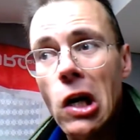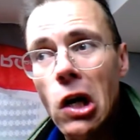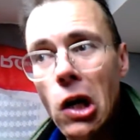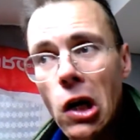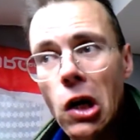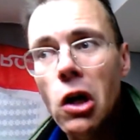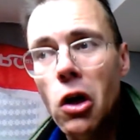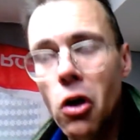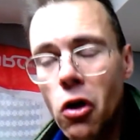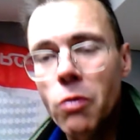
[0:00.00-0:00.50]

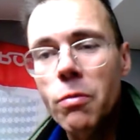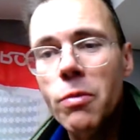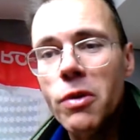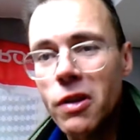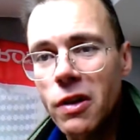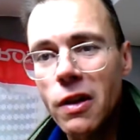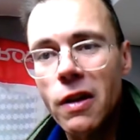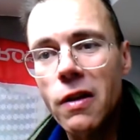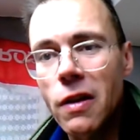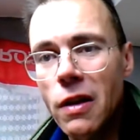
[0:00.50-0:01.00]
her home
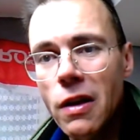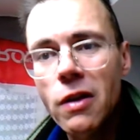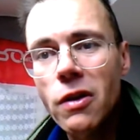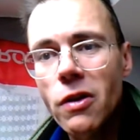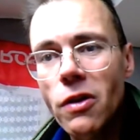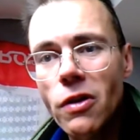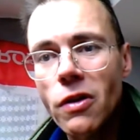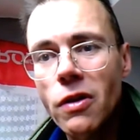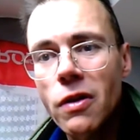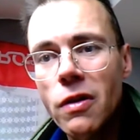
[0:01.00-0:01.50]

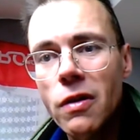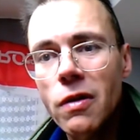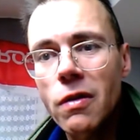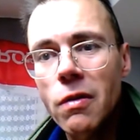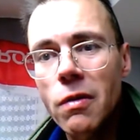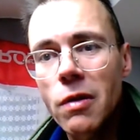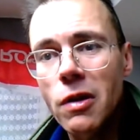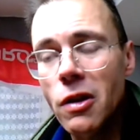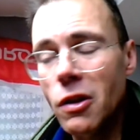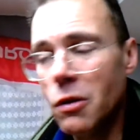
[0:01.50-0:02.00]
settings.
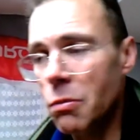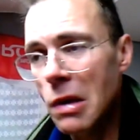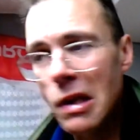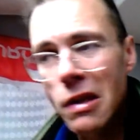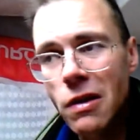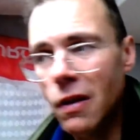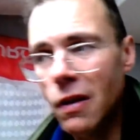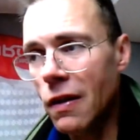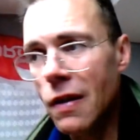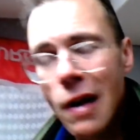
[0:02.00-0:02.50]
This is
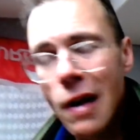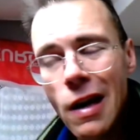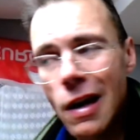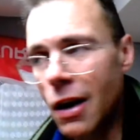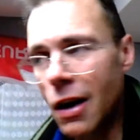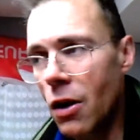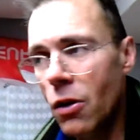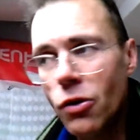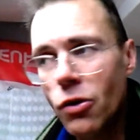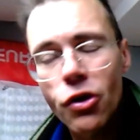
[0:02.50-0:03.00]
basically the
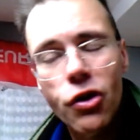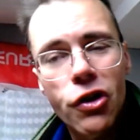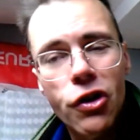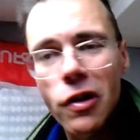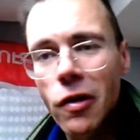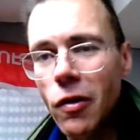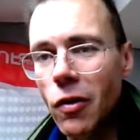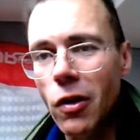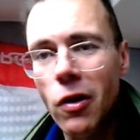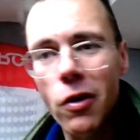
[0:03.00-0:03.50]
house she
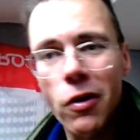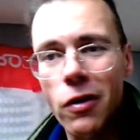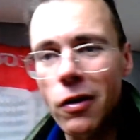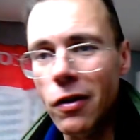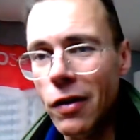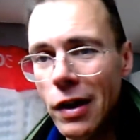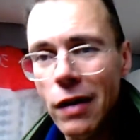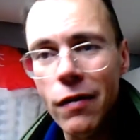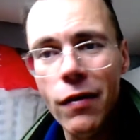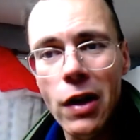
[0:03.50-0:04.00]
no
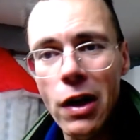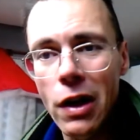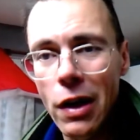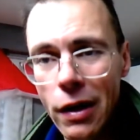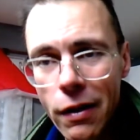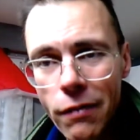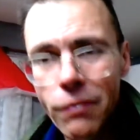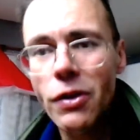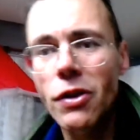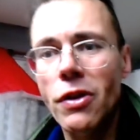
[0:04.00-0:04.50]
longer even
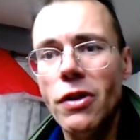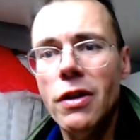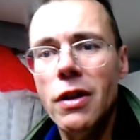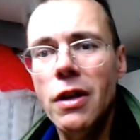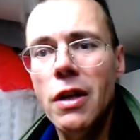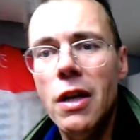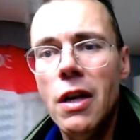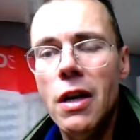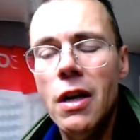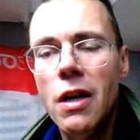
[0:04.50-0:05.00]
lives.
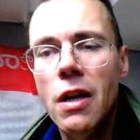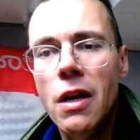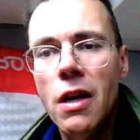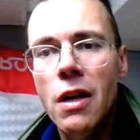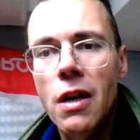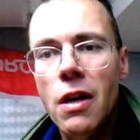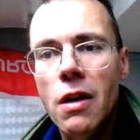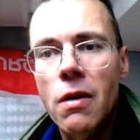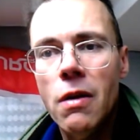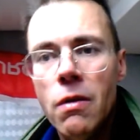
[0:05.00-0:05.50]

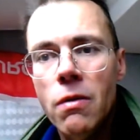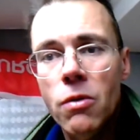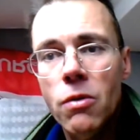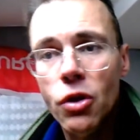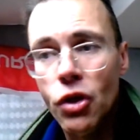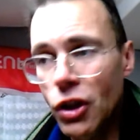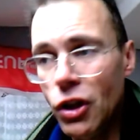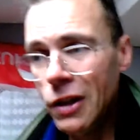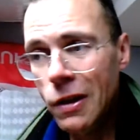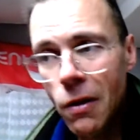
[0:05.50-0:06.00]

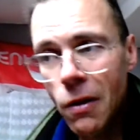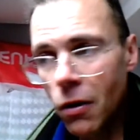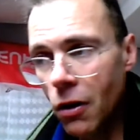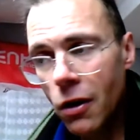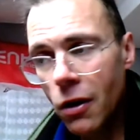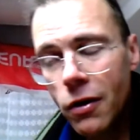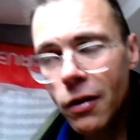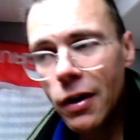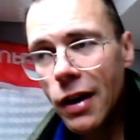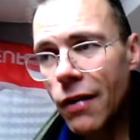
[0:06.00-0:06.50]
She no
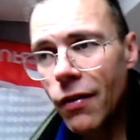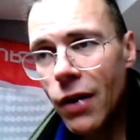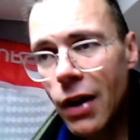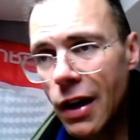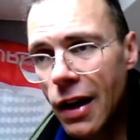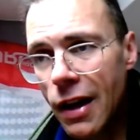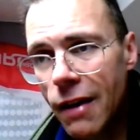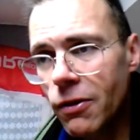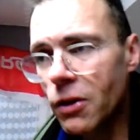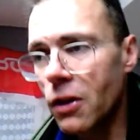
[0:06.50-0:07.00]
longer
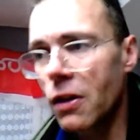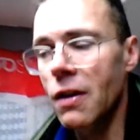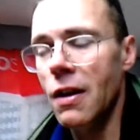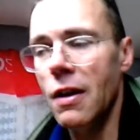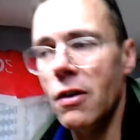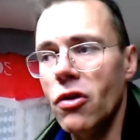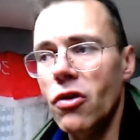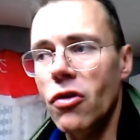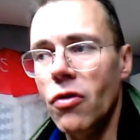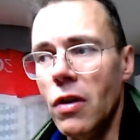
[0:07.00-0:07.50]
even lives in
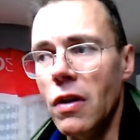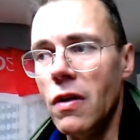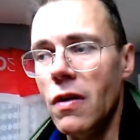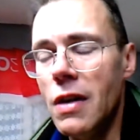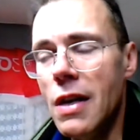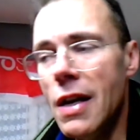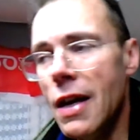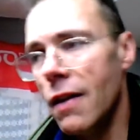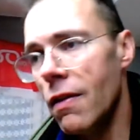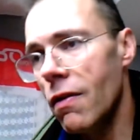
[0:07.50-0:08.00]
that street,
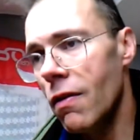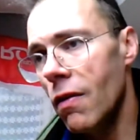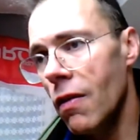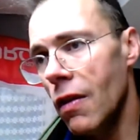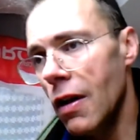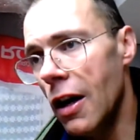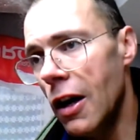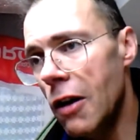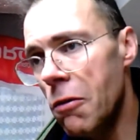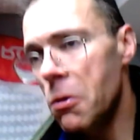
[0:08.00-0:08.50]
yet
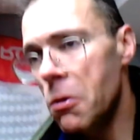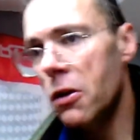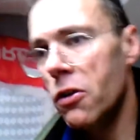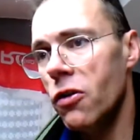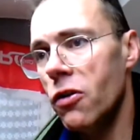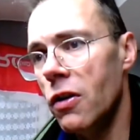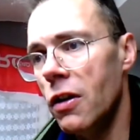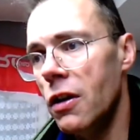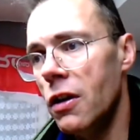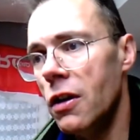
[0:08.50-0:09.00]
I
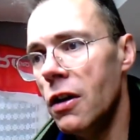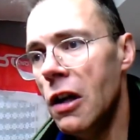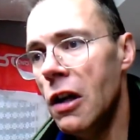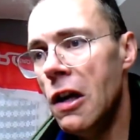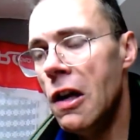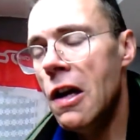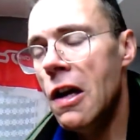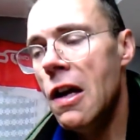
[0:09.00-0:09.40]
was there.